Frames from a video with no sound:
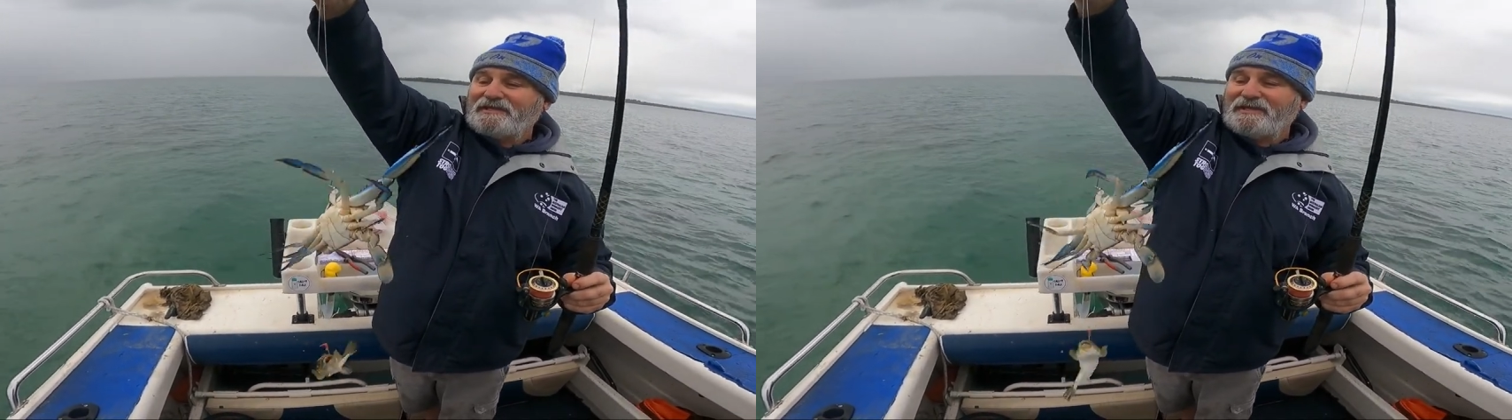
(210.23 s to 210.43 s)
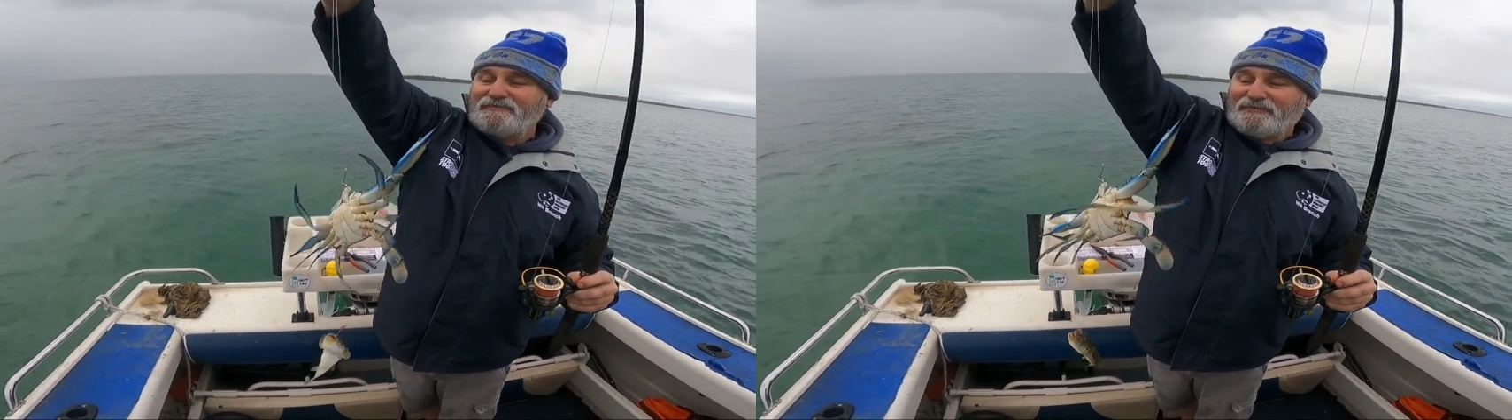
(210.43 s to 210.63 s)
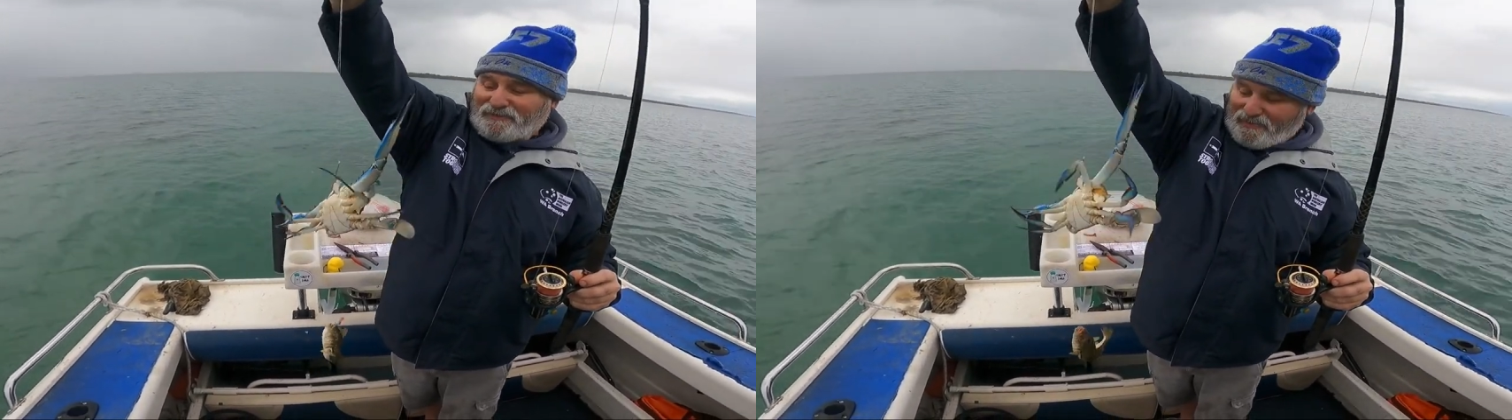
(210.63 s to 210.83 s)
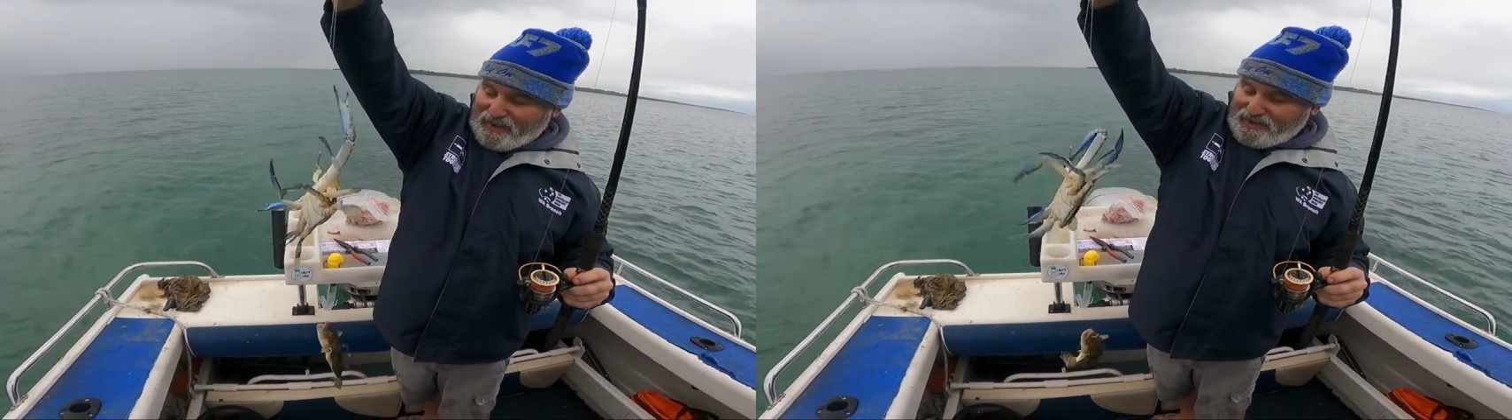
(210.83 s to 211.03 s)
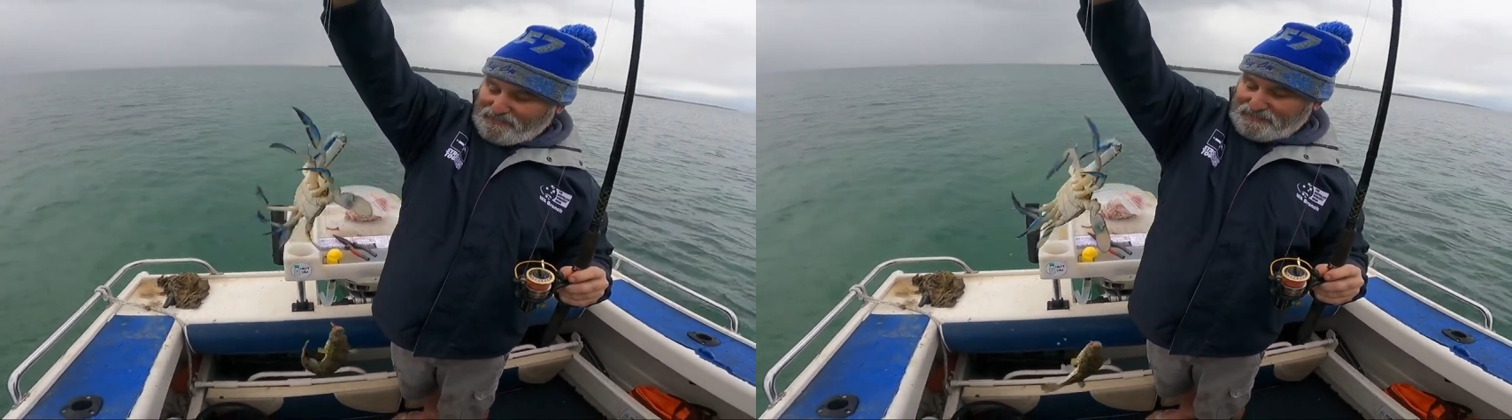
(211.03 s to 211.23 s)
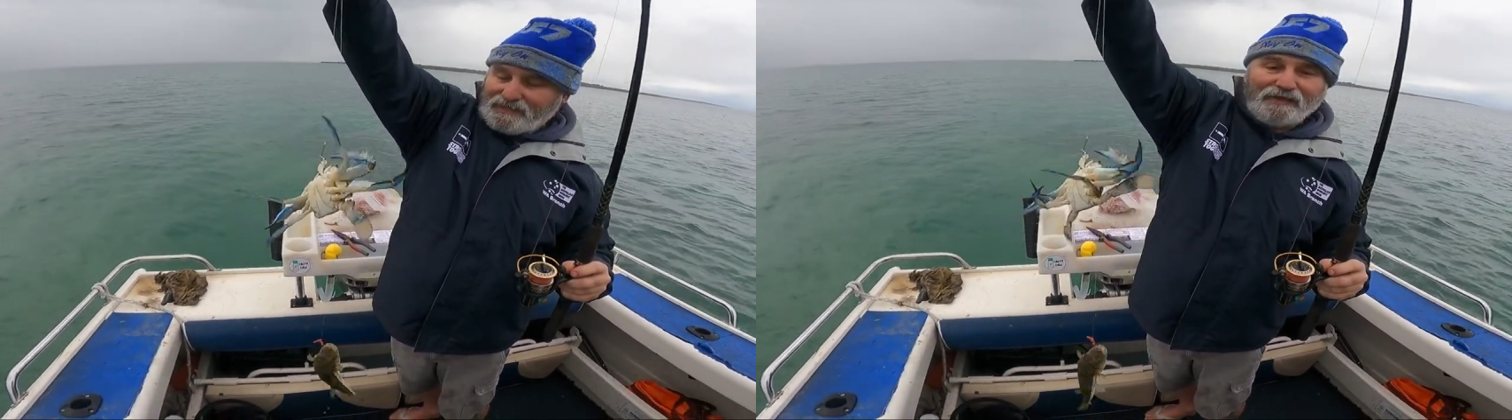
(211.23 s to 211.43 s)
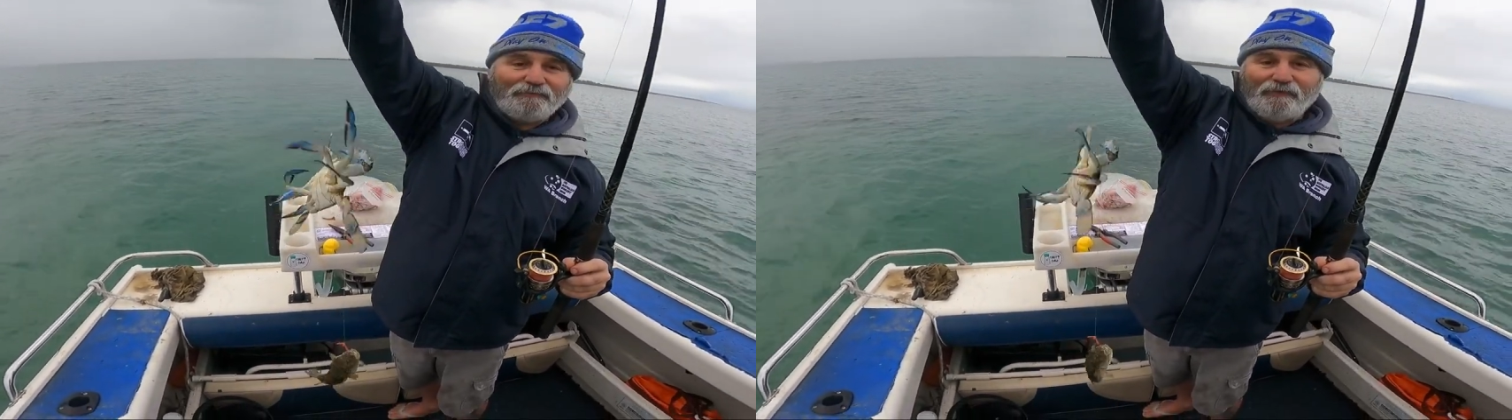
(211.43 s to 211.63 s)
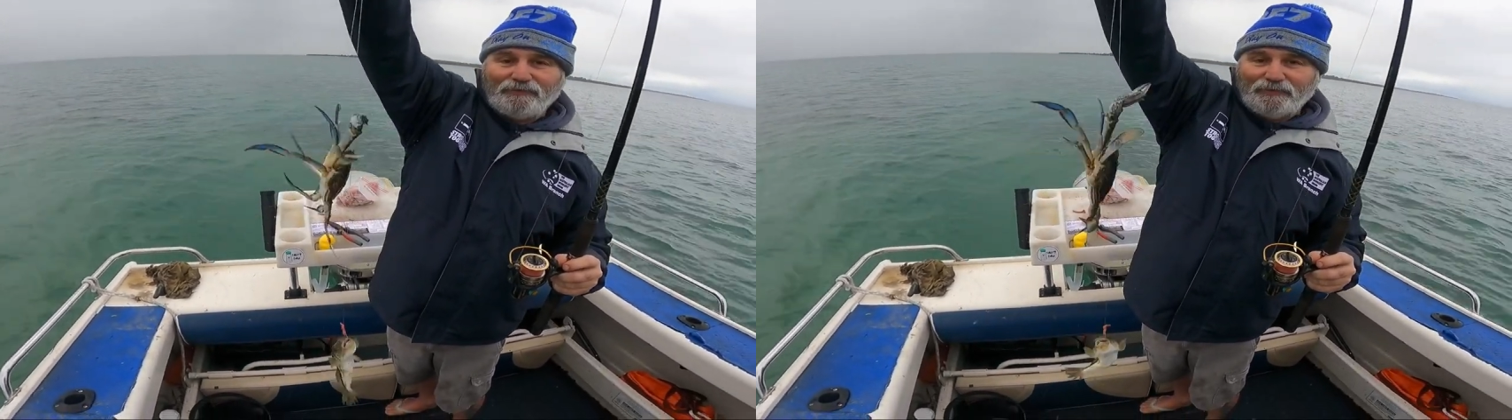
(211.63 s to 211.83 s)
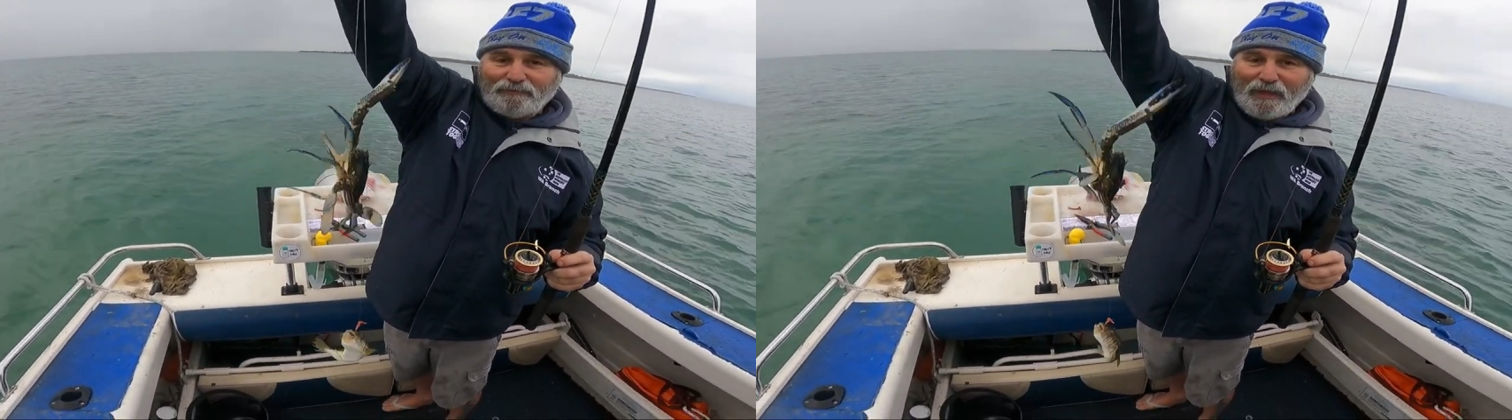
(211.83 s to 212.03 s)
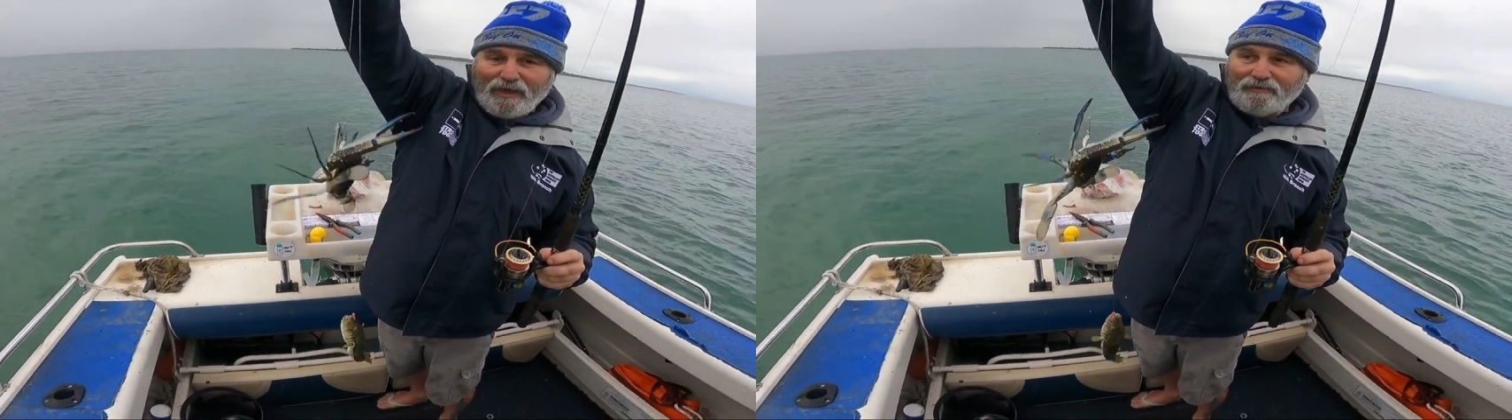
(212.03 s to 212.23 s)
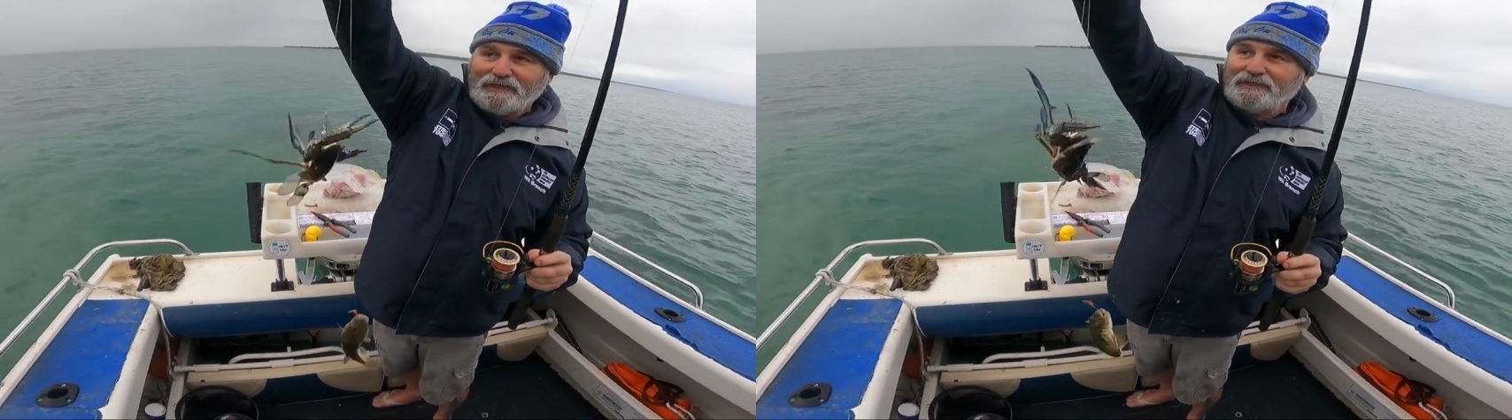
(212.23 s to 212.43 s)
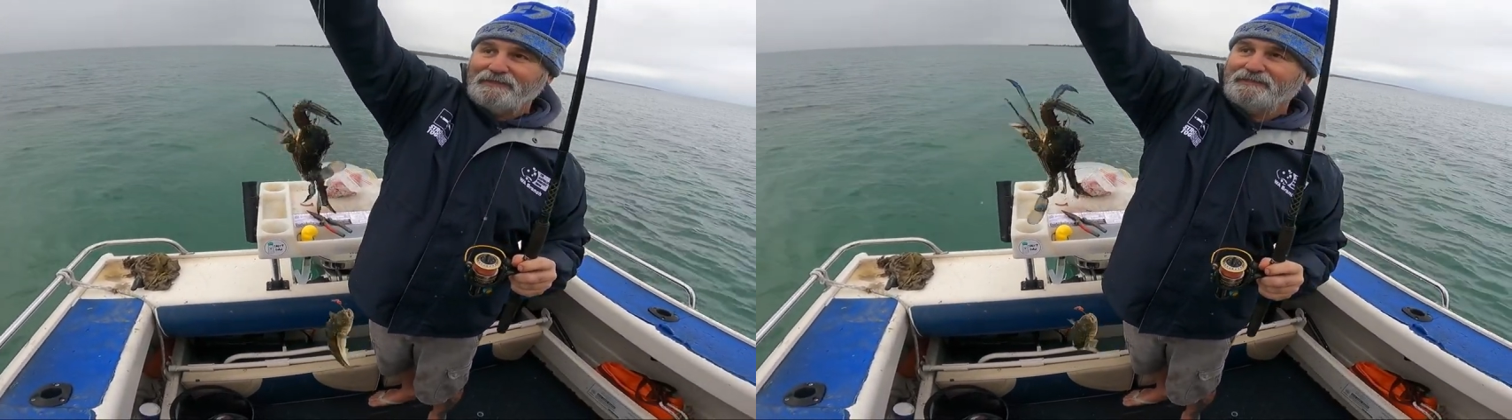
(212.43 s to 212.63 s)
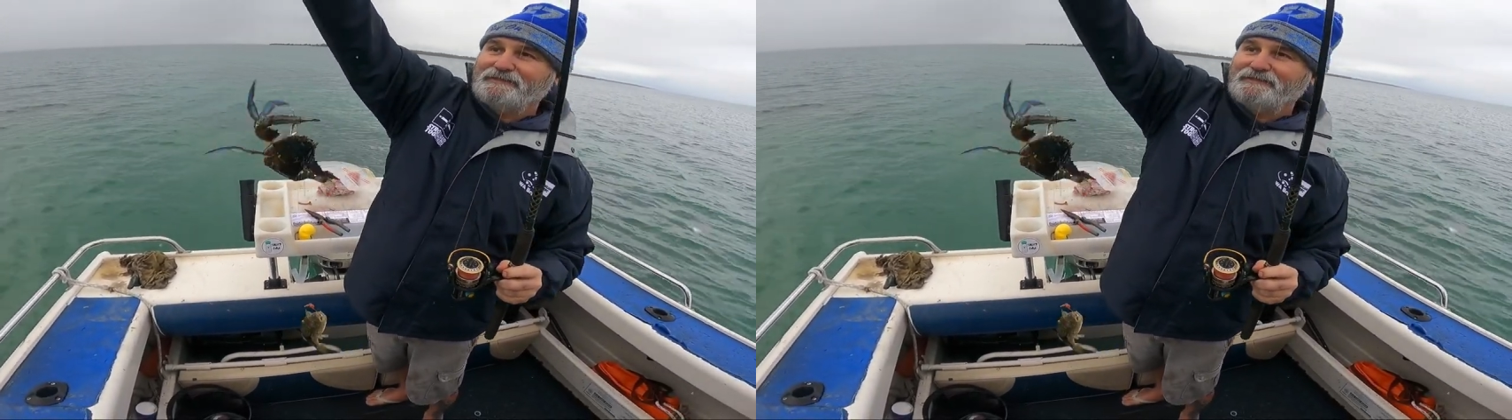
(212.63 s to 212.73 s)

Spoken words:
keep the crab and don't want the blowy.